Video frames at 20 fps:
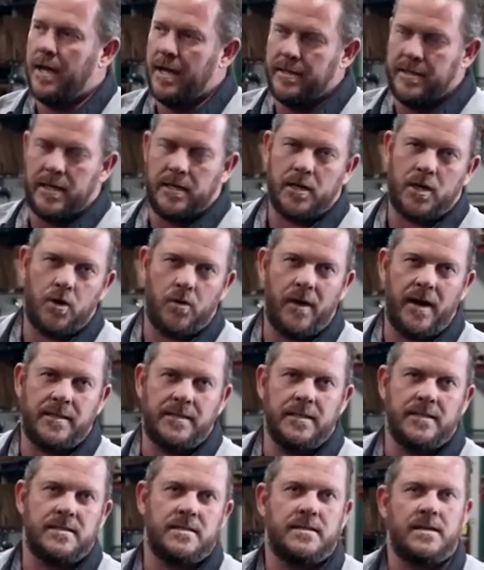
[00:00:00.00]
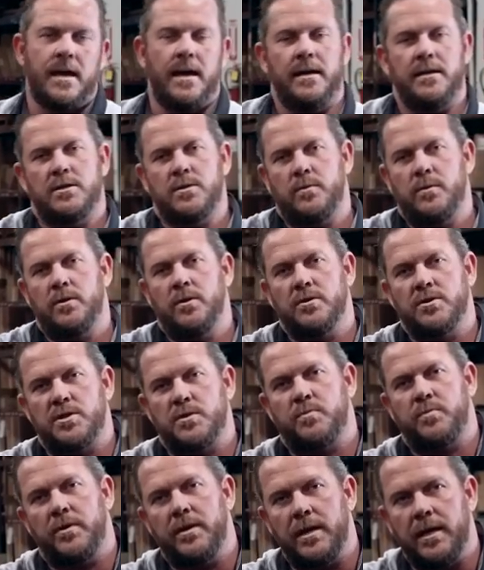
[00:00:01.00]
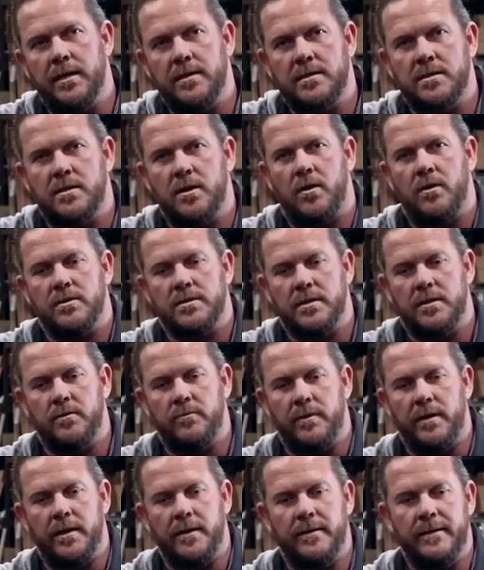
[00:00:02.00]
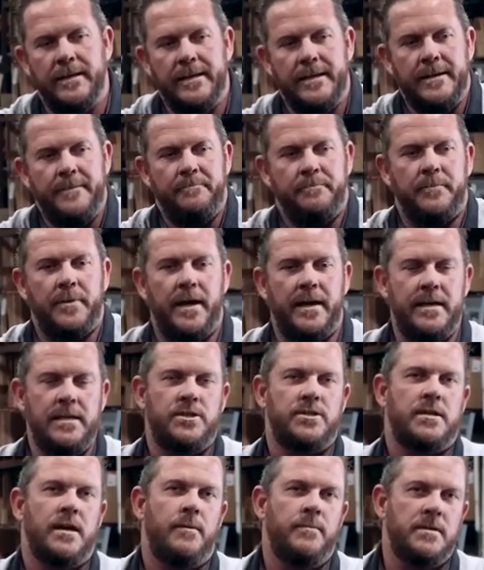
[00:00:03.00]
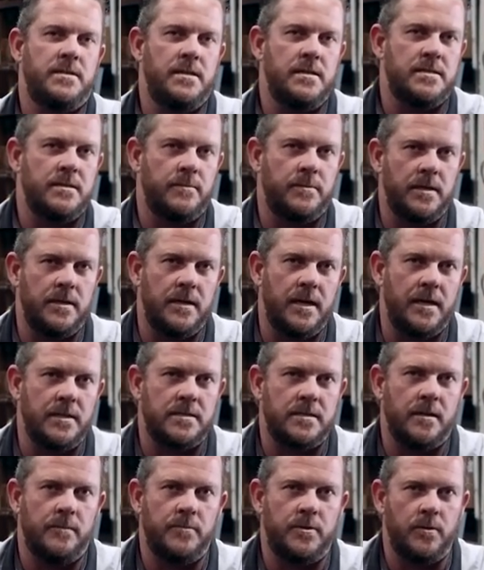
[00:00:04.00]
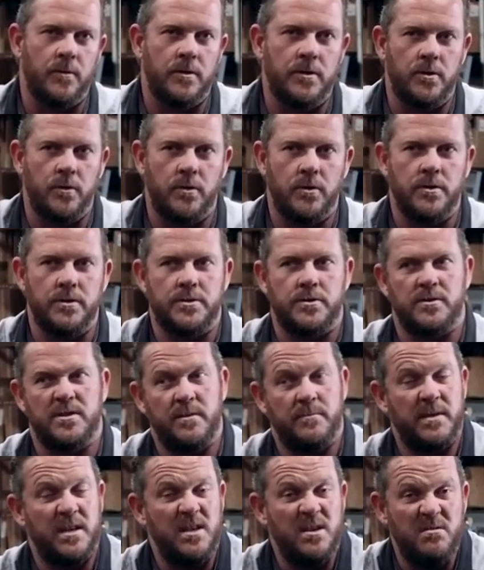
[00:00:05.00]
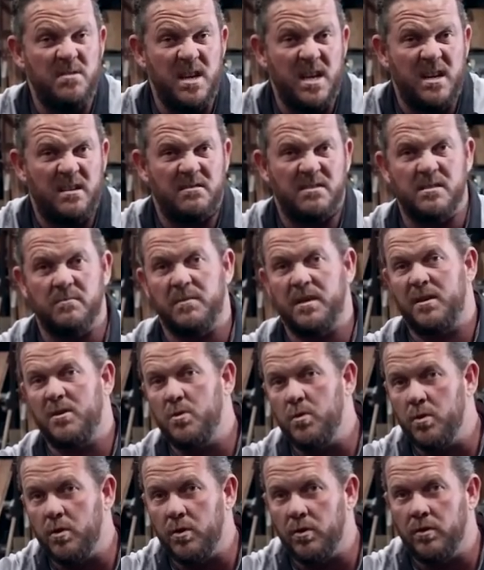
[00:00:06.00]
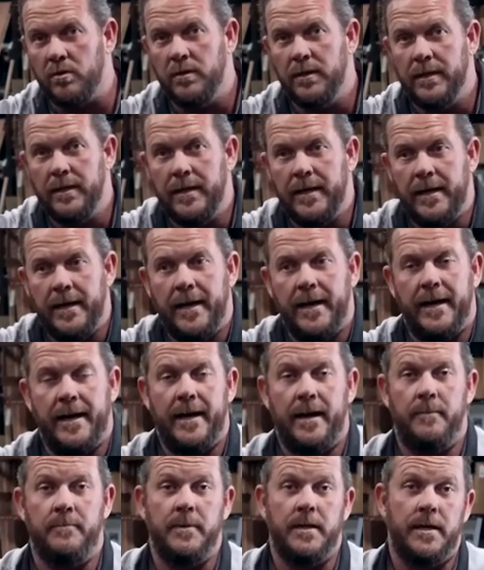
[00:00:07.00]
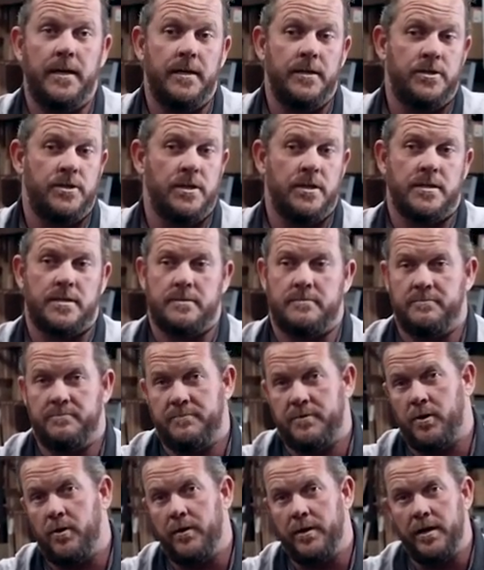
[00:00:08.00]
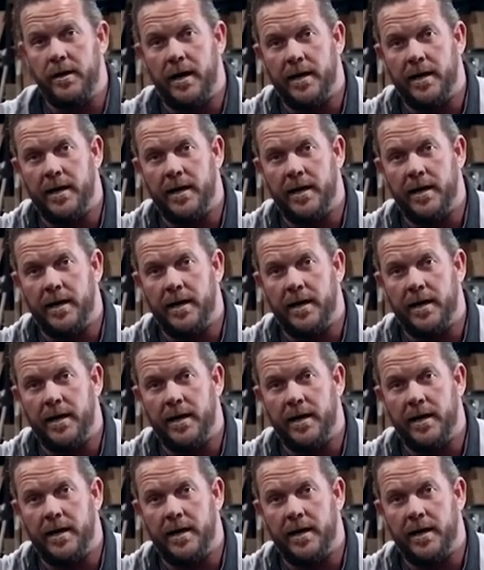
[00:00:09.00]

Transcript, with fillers: and then corrected stance with those spring installs in the rear. But each time we see something nice come through our doors, or something unique or something cool, I'm gonna just throw it in